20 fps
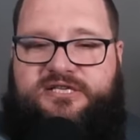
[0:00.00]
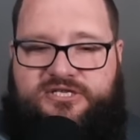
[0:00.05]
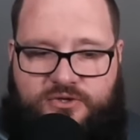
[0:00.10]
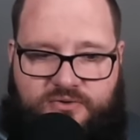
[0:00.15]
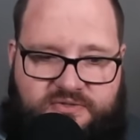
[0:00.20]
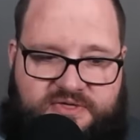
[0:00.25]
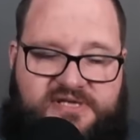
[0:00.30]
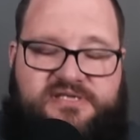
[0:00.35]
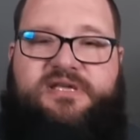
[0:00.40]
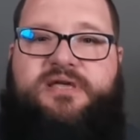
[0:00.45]

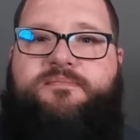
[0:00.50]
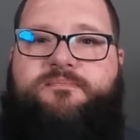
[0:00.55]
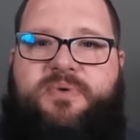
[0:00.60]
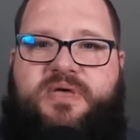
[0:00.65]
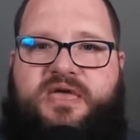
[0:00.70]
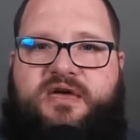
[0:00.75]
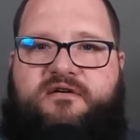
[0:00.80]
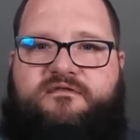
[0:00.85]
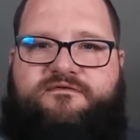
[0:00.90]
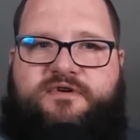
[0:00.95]
So this can
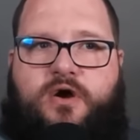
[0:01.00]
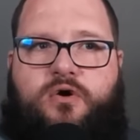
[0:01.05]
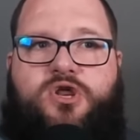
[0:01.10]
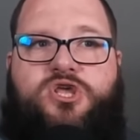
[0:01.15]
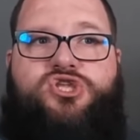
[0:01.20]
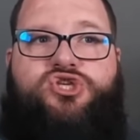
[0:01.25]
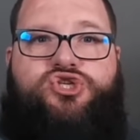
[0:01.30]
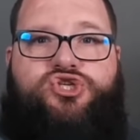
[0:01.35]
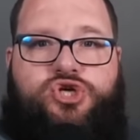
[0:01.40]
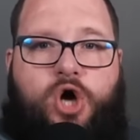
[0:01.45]
be a
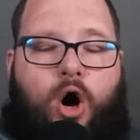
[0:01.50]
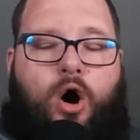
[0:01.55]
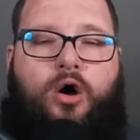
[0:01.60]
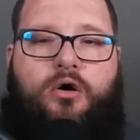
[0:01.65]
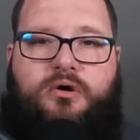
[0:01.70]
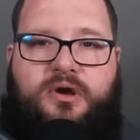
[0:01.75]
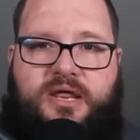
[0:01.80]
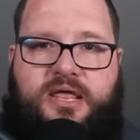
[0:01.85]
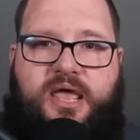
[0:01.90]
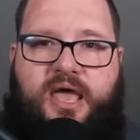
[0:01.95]
very
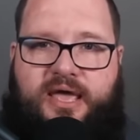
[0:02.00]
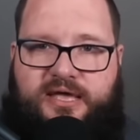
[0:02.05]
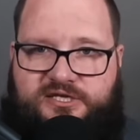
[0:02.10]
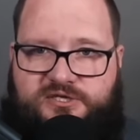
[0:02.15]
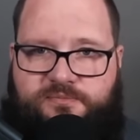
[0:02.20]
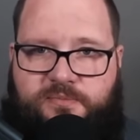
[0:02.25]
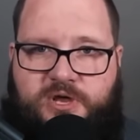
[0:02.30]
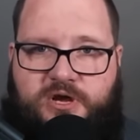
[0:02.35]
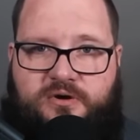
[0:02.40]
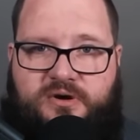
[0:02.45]
jarring
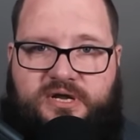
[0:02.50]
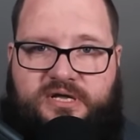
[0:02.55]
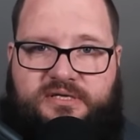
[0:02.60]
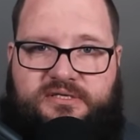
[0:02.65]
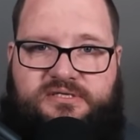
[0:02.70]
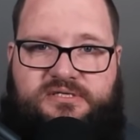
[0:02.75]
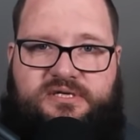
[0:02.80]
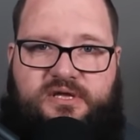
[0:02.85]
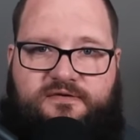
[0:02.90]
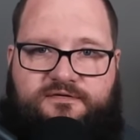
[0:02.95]

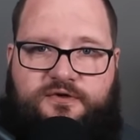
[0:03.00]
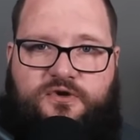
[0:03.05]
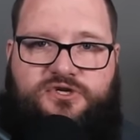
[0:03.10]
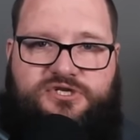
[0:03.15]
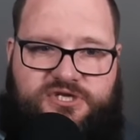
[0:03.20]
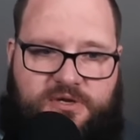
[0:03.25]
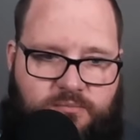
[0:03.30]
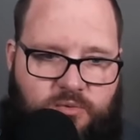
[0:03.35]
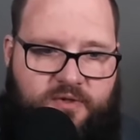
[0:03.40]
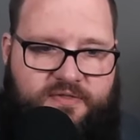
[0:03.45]
experience if you're
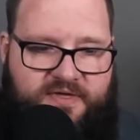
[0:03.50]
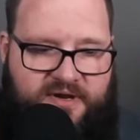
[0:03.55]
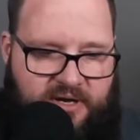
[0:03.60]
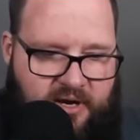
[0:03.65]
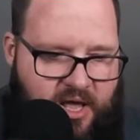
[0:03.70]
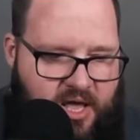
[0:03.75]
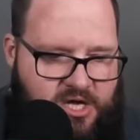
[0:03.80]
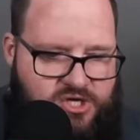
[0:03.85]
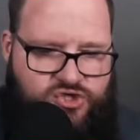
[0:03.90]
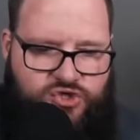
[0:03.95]
someone
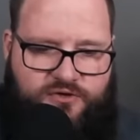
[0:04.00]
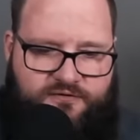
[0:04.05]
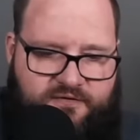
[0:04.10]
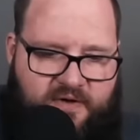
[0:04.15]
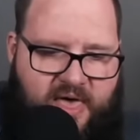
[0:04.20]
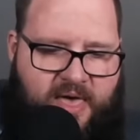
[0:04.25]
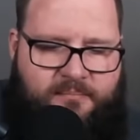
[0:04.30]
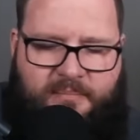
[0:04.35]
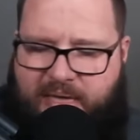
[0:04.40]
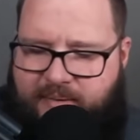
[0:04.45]
that sort
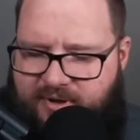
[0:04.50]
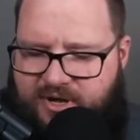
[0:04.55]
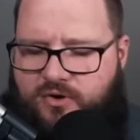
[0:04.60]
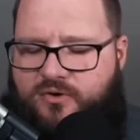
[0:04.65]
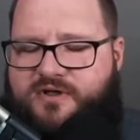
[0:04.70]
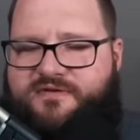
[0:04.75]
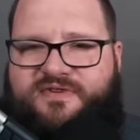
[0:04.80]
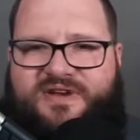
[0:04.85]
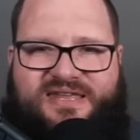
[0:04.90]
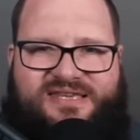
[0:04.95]
of maybe
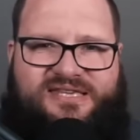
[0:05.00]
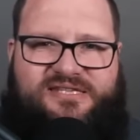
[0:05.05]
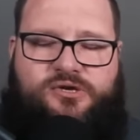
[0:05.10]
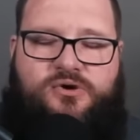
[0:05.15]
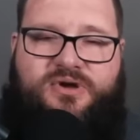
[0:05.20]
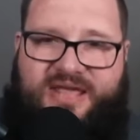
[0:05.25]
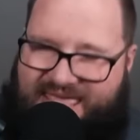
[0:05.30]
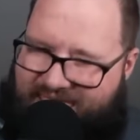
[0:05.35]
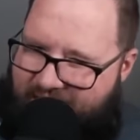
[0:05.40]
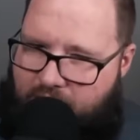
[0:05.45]
don't even
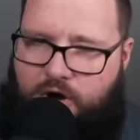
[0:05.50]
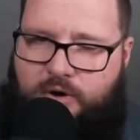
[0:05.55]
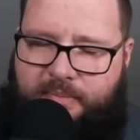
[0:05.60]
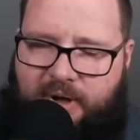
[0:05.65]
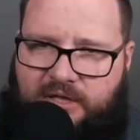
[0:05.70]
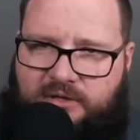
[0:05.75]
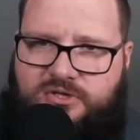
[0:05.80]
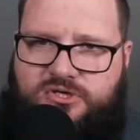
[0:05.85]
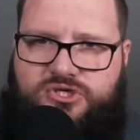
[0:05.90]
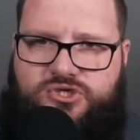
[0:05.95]
necessarily care
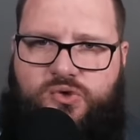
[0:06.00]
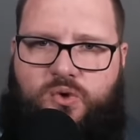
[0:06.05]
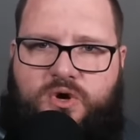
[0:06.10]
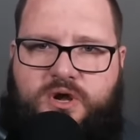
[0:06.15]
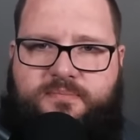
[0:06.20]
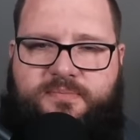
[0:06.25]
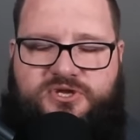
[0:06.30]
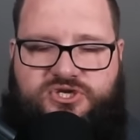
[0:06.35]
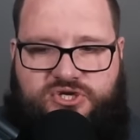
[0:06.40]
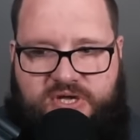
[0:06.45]
about the
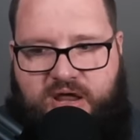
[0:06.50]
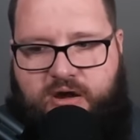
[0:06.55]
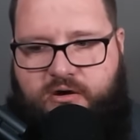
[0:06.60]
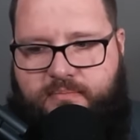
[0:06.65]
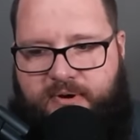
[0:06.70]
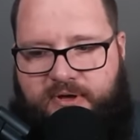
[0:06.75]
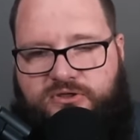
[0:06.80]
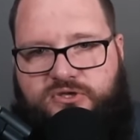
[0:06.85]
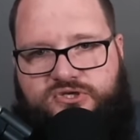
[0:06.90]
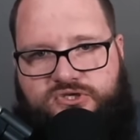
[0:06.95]
story, but you care
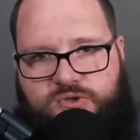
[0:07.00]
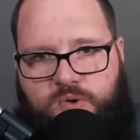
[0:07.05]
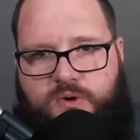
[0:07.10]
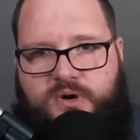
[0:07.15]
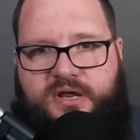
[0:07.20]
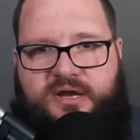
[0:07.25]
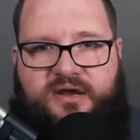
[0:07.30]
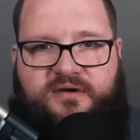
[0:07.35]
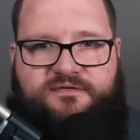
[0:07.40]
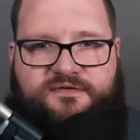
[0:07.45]
about the
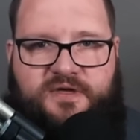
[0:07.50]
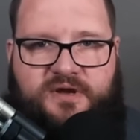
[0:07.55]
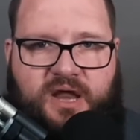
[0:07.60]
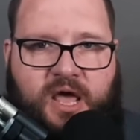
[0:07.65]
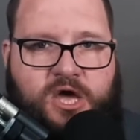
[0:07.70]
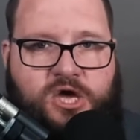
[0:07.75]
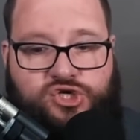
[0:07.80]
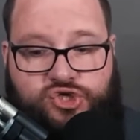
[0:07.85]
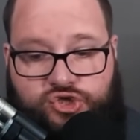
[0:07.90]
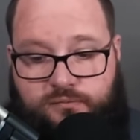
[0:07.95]
story enough that
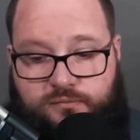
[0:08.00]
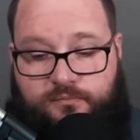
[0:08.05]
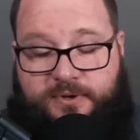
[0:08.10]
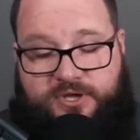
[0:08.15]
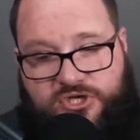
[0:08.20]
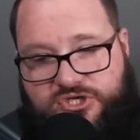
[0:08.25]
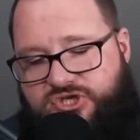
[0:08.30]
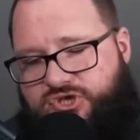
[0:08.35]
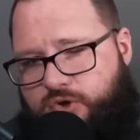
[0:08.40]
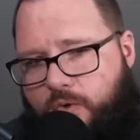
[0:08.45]

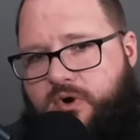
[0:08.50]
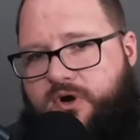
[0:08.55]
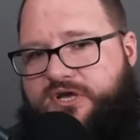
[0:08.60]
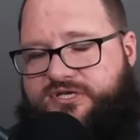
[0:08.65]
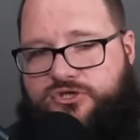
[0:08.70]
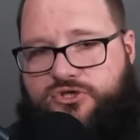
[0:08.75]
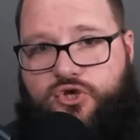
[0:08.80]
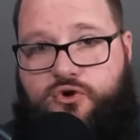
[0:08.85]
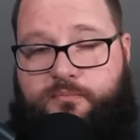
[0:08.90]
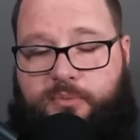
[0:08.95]
because
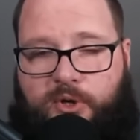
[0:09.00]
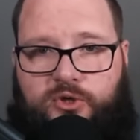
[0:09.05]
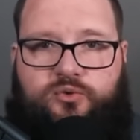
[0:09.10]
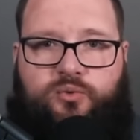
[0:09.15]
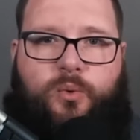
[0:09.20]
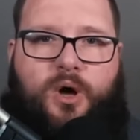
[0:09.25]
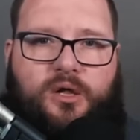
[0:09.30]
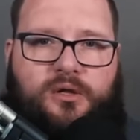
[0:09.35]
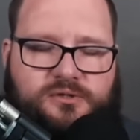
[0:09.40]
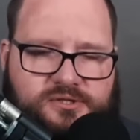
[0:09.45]
stories do
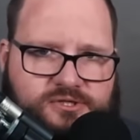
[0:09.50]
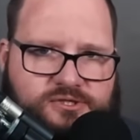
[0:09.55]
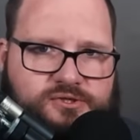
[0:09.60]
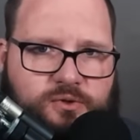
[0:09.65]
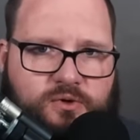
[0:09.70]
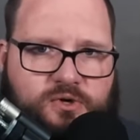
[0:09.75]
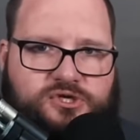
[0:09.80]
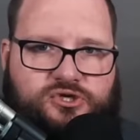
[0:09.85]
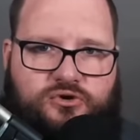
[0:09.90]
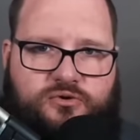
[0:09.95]
build worlds and
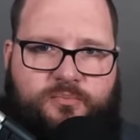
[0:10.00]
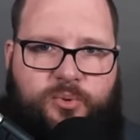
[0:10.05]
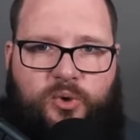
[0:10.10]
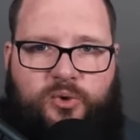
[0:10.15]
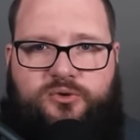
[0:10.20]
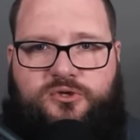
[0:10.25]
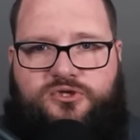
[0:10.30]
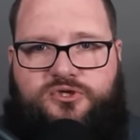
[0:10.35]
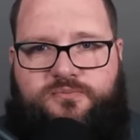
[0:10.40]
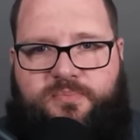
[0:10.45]
stories are
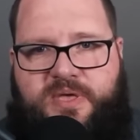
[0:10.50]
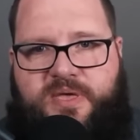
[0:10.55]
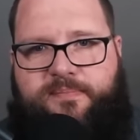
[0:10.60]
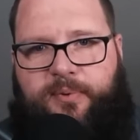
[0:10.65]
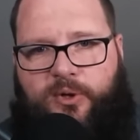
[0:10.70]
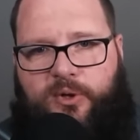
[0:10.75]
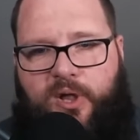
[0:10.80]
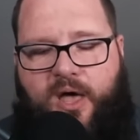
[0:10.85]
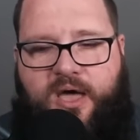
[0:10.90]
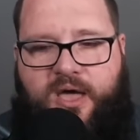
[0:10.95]
important to
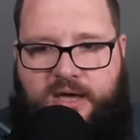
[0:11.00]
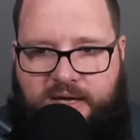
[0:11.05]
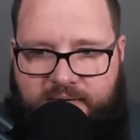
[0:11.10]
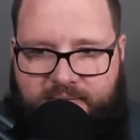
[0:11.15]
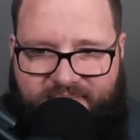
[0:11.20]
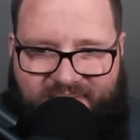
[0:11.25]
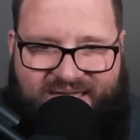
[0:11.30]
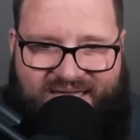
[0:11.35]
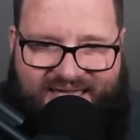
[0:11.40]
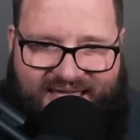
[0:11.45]
people,
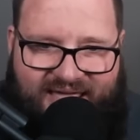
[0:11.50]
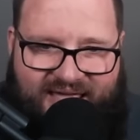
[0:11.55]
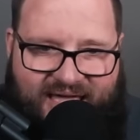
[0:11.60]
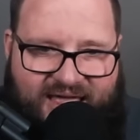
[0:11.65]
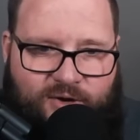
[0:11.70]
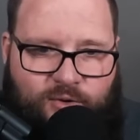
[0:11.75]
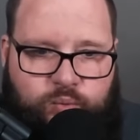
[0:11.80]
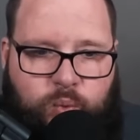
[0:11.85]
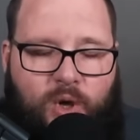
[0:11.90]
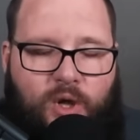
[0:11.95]

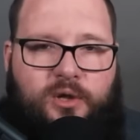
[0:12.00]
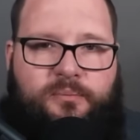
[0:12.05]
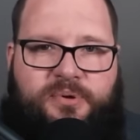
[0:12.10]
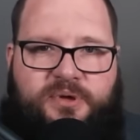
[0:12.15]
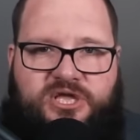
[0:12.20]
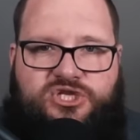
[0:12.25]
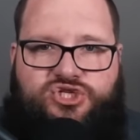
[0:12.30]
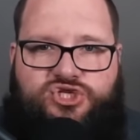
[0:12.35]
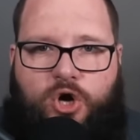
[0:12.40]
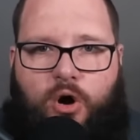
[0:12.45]
it will
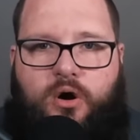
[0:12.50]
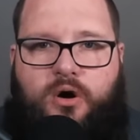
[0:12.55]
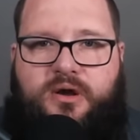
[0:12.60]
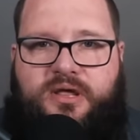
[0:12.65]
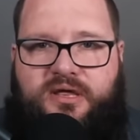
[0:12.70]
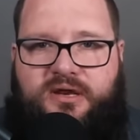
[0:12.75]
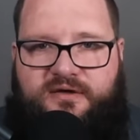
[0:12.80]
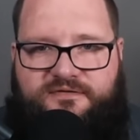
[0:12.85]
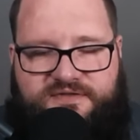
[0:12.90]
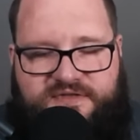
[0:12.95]
be
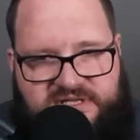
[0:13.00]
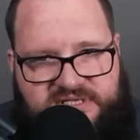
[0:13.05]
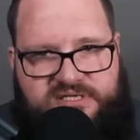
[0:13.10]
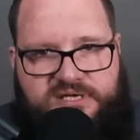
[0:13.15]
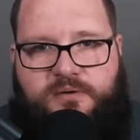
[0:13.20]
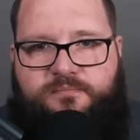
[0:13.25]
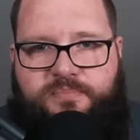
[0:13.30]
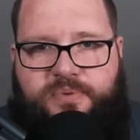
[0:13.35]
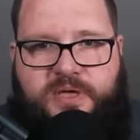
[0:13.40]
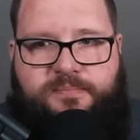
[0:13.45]
jarring enough that
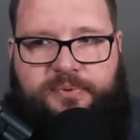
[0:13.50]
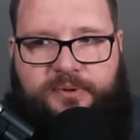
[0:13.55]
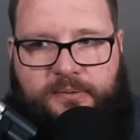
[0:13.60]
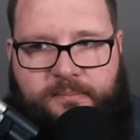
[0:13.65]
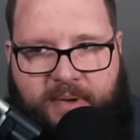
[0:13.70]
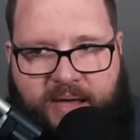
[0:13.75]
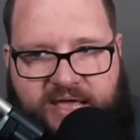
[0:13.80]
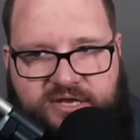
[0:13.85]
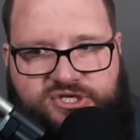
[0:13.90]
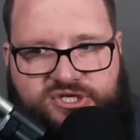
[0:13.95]
some people
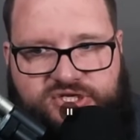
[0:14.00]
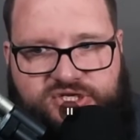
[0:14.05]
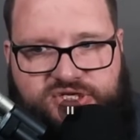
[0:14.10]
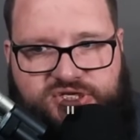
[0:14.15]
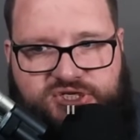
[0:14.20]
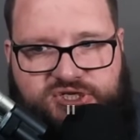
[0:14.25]
may just...